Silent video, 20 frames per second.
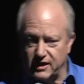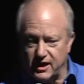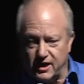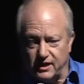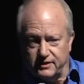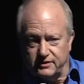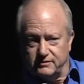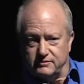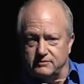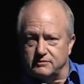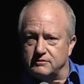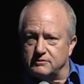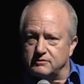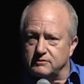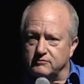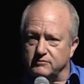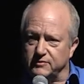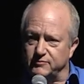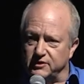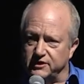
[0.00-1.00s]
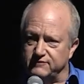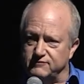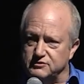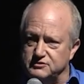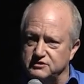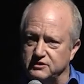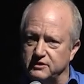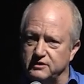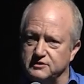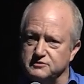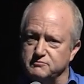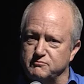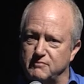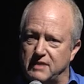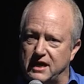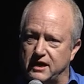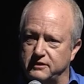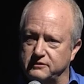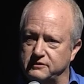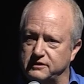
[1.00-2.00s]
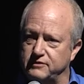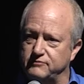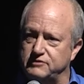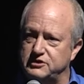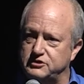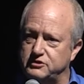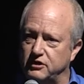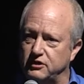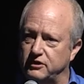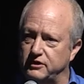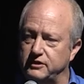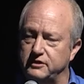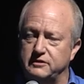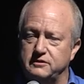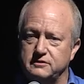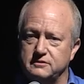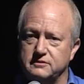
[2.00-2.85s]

Allen, we believe your son is mildly retarded.